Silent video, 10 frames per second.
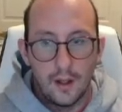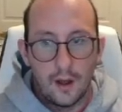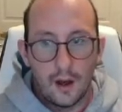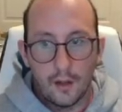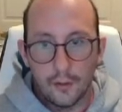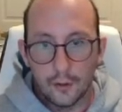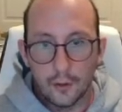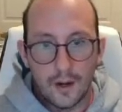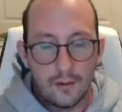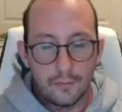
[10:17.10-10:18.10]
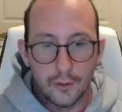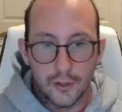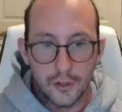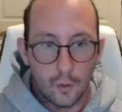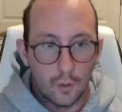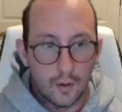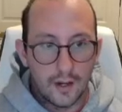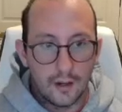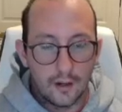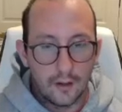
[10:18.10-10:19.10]
Uh, they're great for
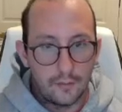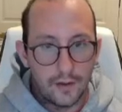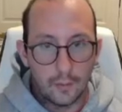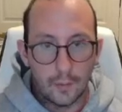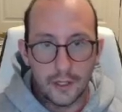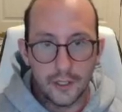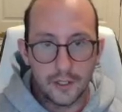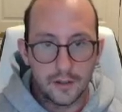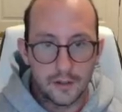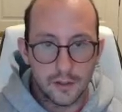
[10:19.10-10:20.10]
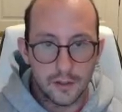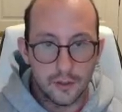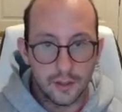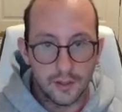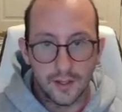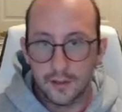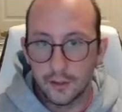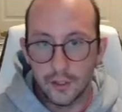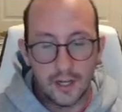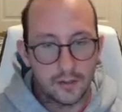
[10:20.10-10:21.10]
storing configurations, just like the
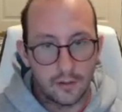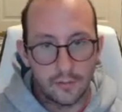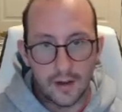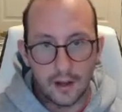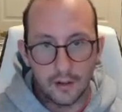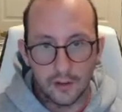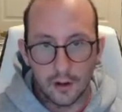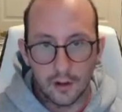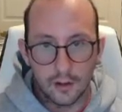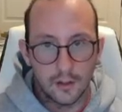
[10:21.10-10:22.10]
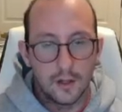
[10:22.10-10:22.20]
JSON files are,